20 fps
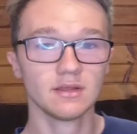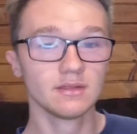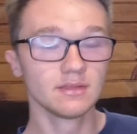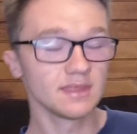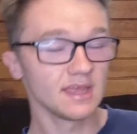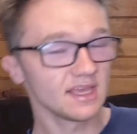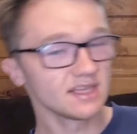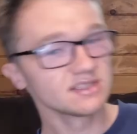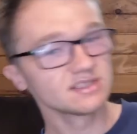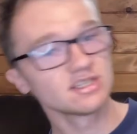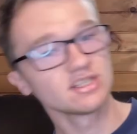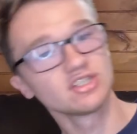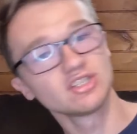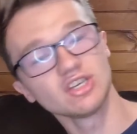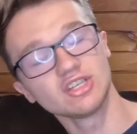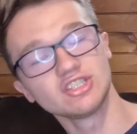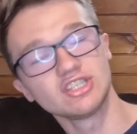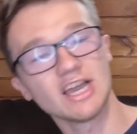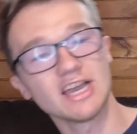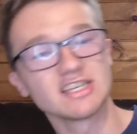Things
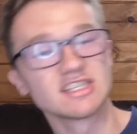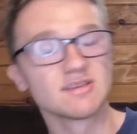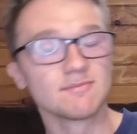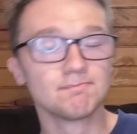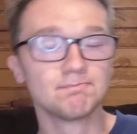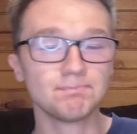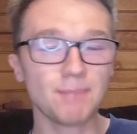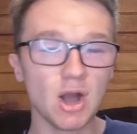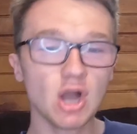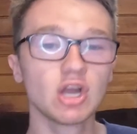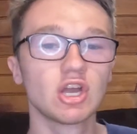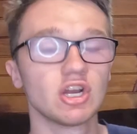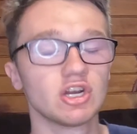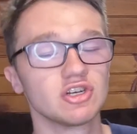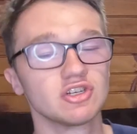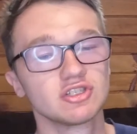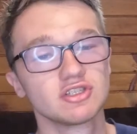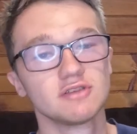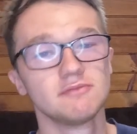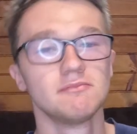such as
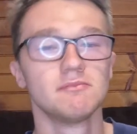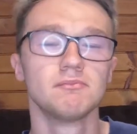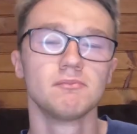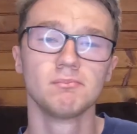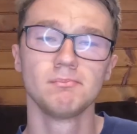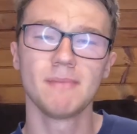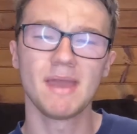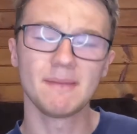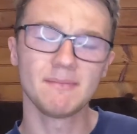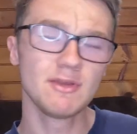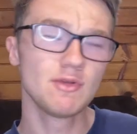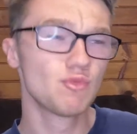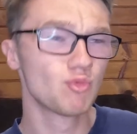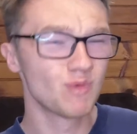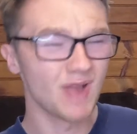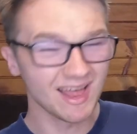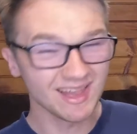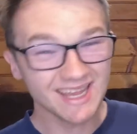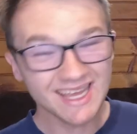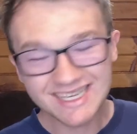bunkers, maybe
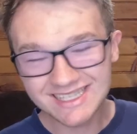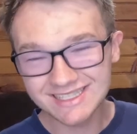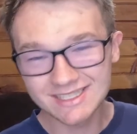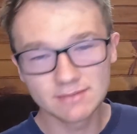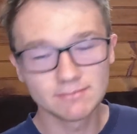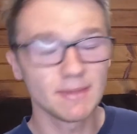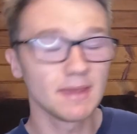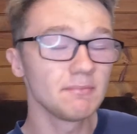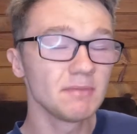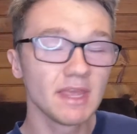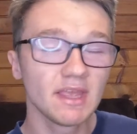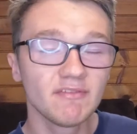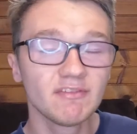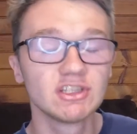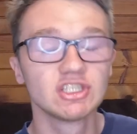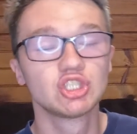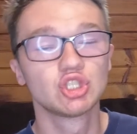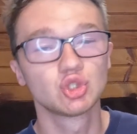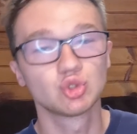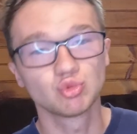relics, maybe
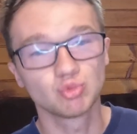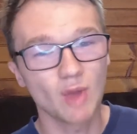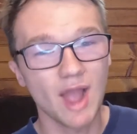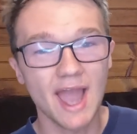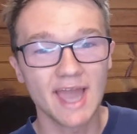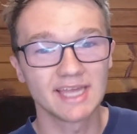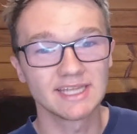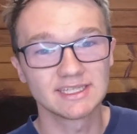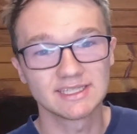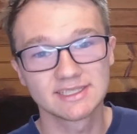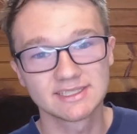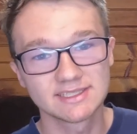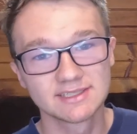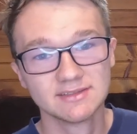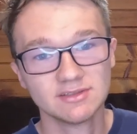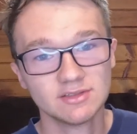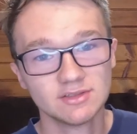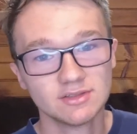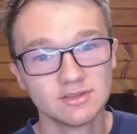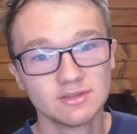even shrines.
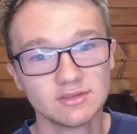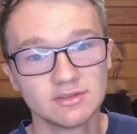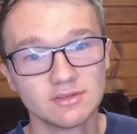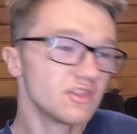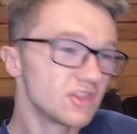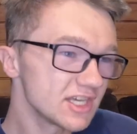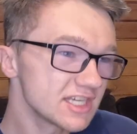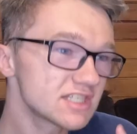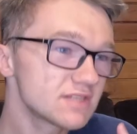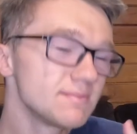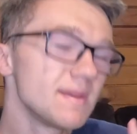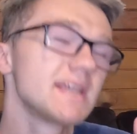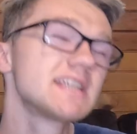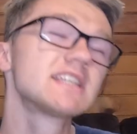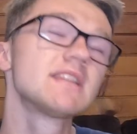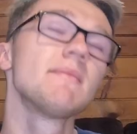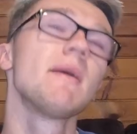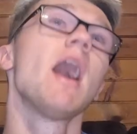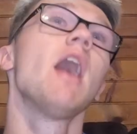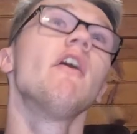This makes
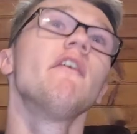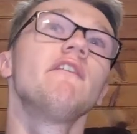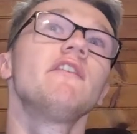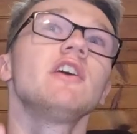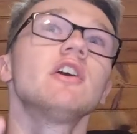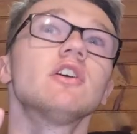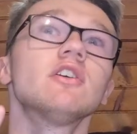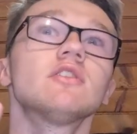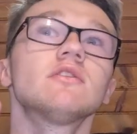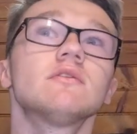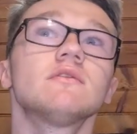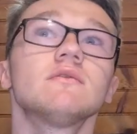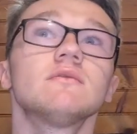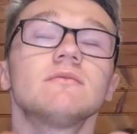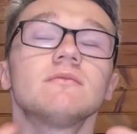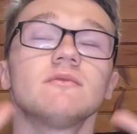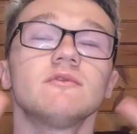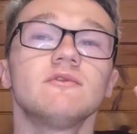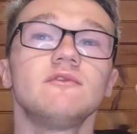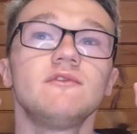the battlefield
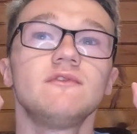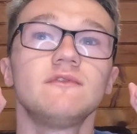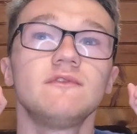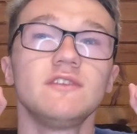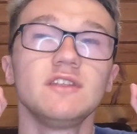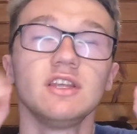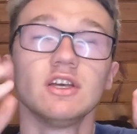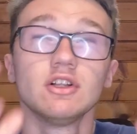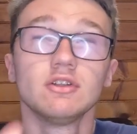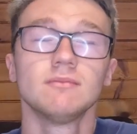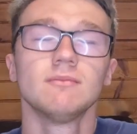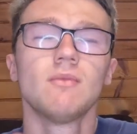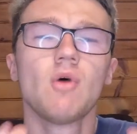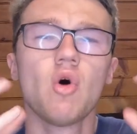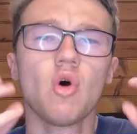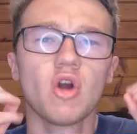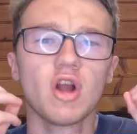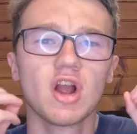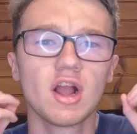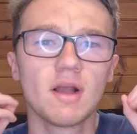feel
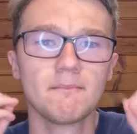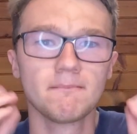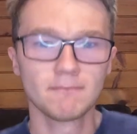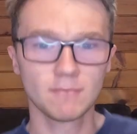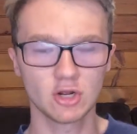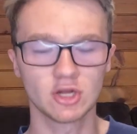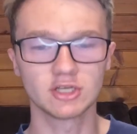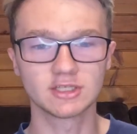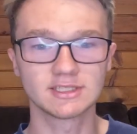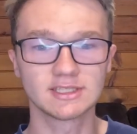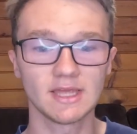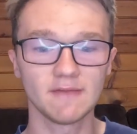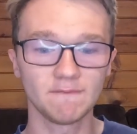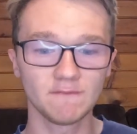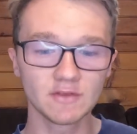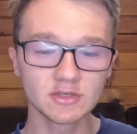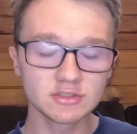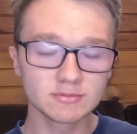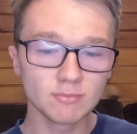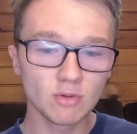more immersed. It
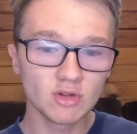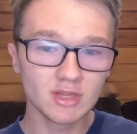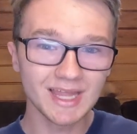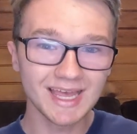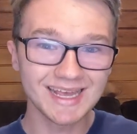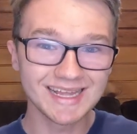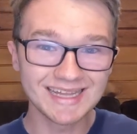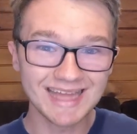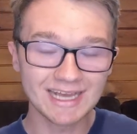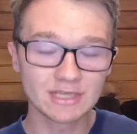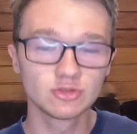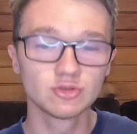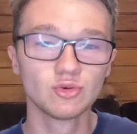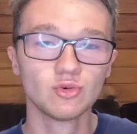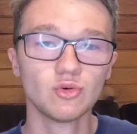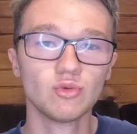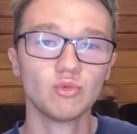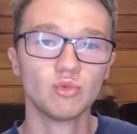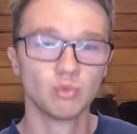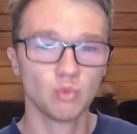feels more like an
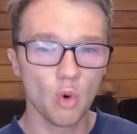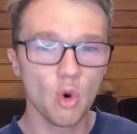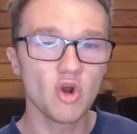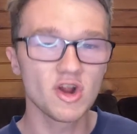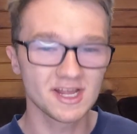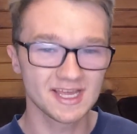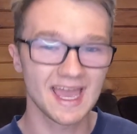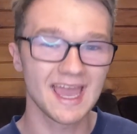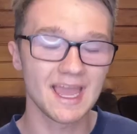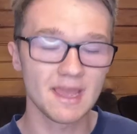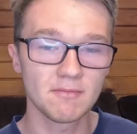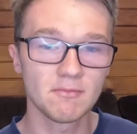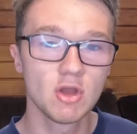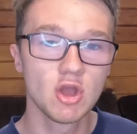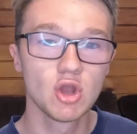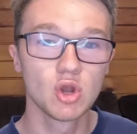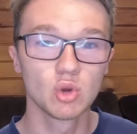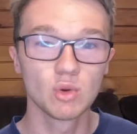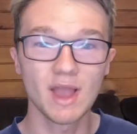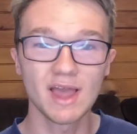actual war game
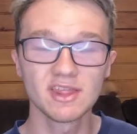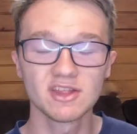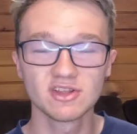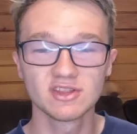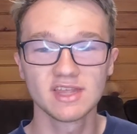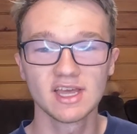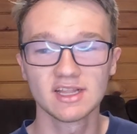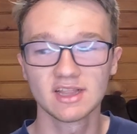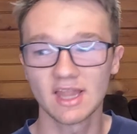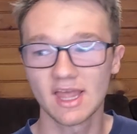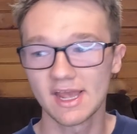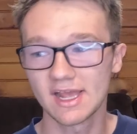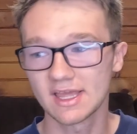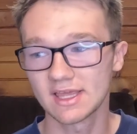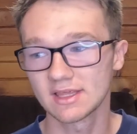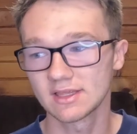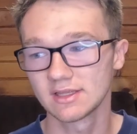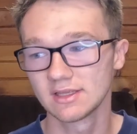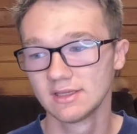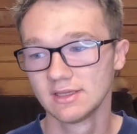rather than
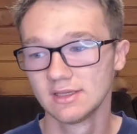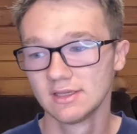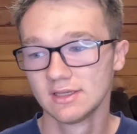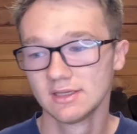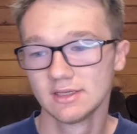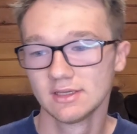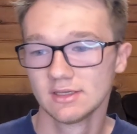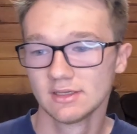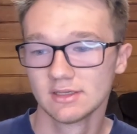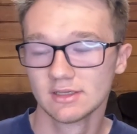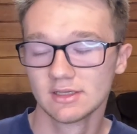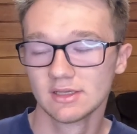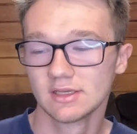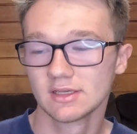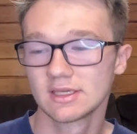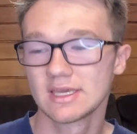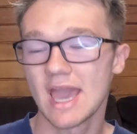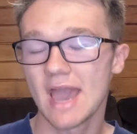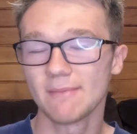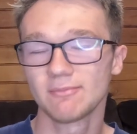like
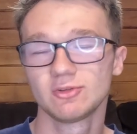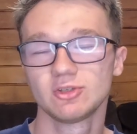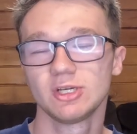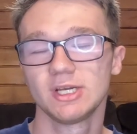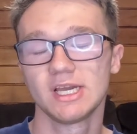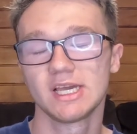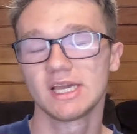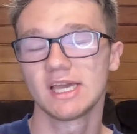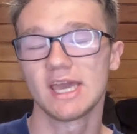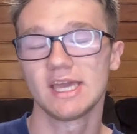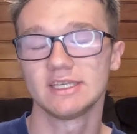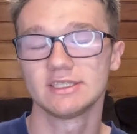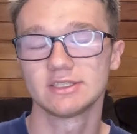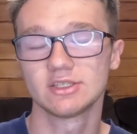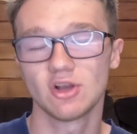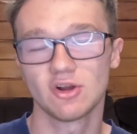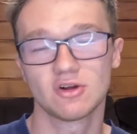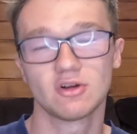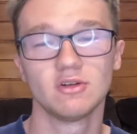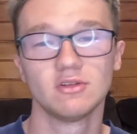capturing a
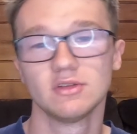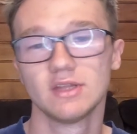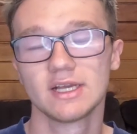circle.